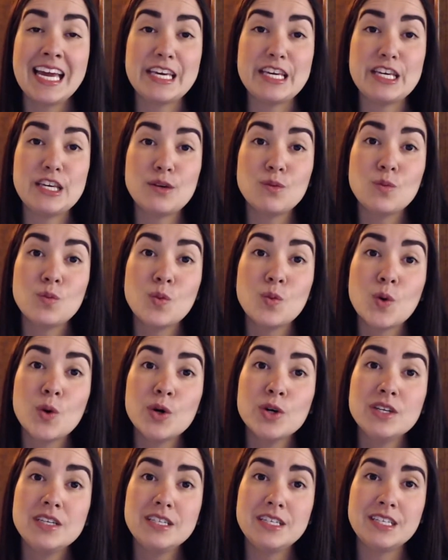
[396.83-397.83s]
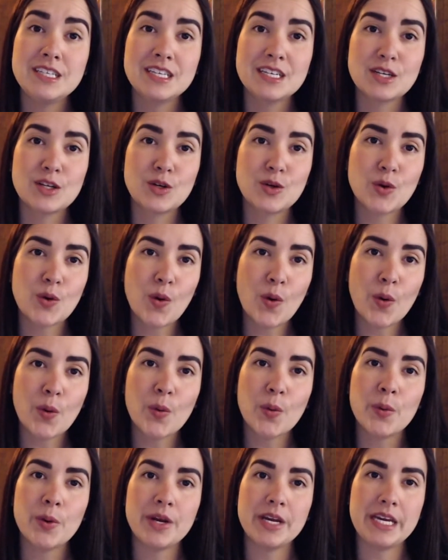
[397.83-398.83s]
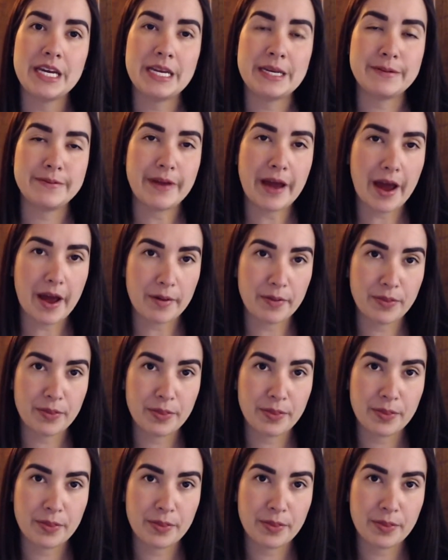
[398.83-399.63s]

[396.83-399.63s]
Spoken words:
it won't go in depth.